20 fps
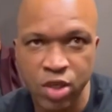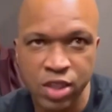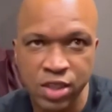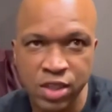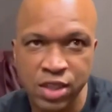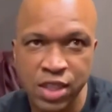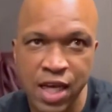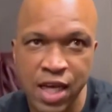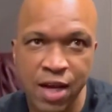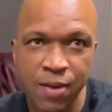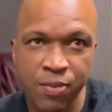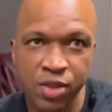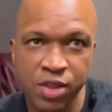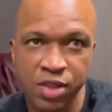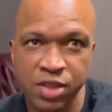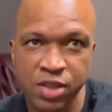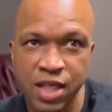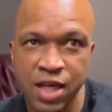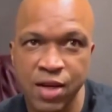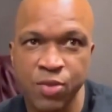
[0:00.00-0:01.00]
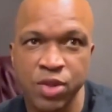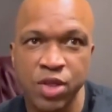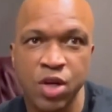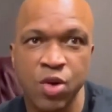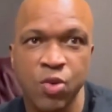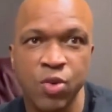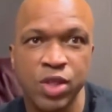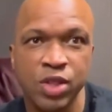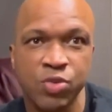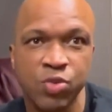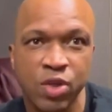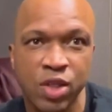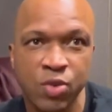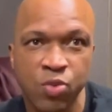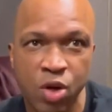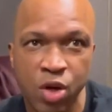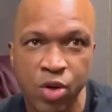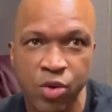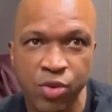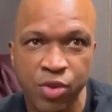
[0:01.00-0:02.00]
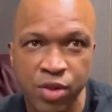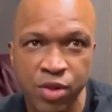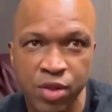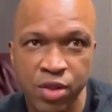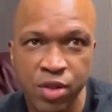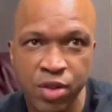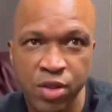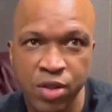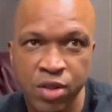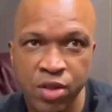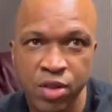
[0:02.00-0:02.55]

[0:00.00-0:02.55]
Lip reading: Even though Jamel Charlo and Canelo didn't happen yet.